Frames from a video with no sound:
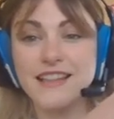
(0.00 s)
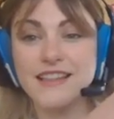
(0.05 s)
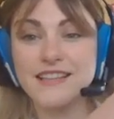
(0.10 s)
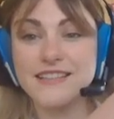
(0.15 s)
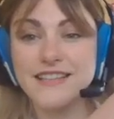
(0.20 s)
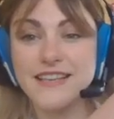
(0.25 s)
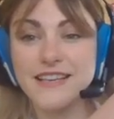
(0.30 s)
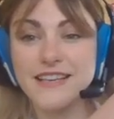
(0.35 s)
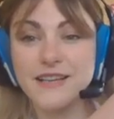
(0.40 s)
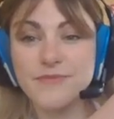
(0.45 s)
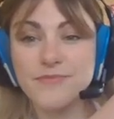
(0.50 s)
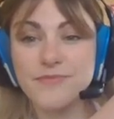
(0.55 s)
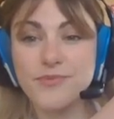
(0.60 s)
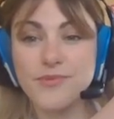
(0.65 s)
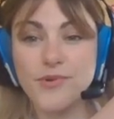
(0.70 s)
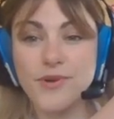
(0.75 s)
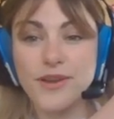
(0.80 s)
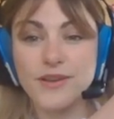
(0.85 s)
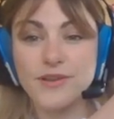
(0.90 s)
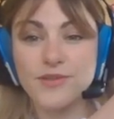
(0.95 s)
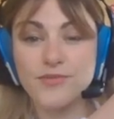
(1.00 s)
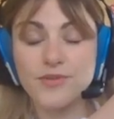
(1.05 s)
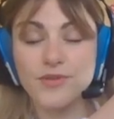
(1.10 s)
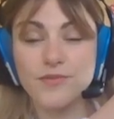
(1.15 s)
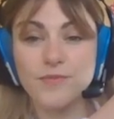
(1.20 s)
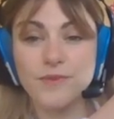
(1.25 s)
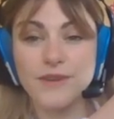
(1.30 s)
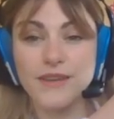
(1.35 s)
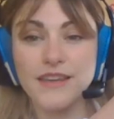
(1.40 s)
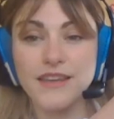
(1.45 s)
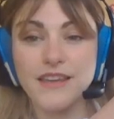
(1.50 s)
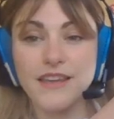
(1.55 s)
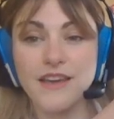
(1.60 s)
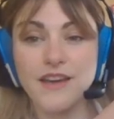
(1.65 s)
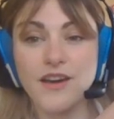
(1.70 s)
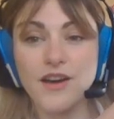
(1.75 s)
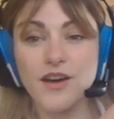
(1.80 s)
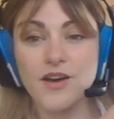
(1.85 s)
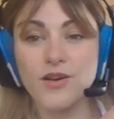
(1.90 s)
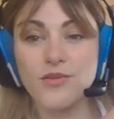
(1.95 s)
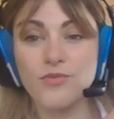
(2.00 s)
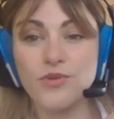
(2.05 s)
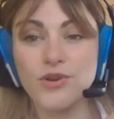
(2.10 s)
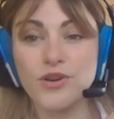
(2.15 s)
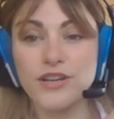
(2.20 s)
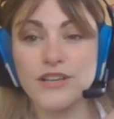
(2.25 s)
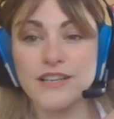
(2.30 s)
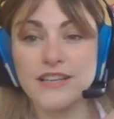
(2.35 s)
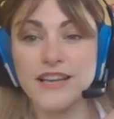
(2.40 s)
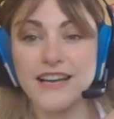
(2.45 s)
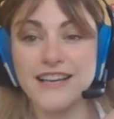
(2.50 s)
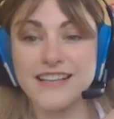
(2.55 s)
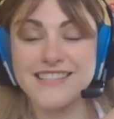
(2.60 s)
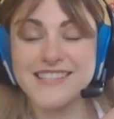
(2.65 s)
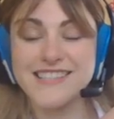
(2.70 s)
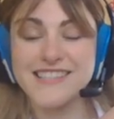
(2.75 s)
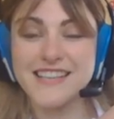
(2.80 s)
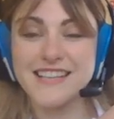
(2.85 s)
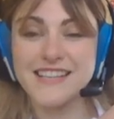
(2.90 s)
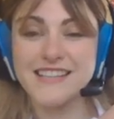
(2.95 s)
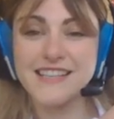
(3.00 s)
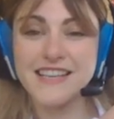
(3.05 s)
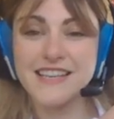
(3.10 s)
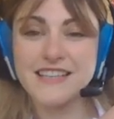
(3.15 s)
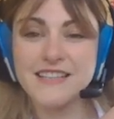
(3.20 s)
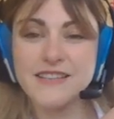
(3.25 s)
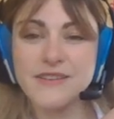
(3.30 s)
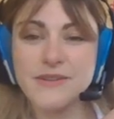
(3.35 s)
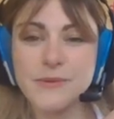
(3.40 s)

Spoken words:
The second point would be a word like setting.